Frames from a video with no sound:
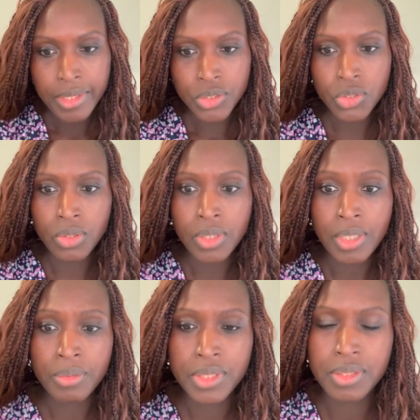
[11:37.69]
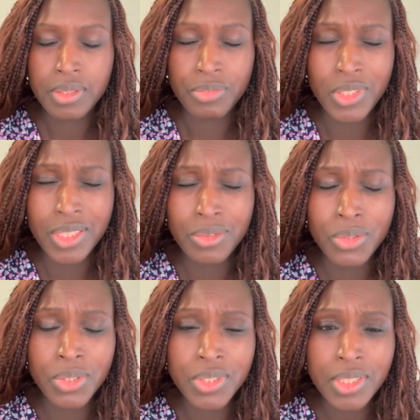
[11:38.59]
So I was feeling
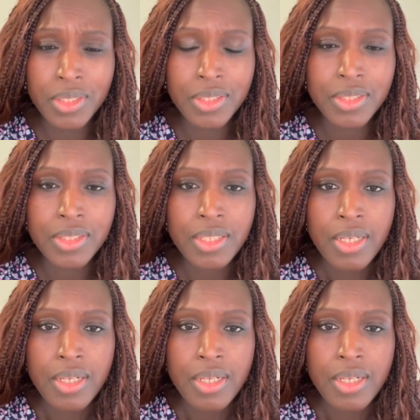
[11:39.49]
nauseous.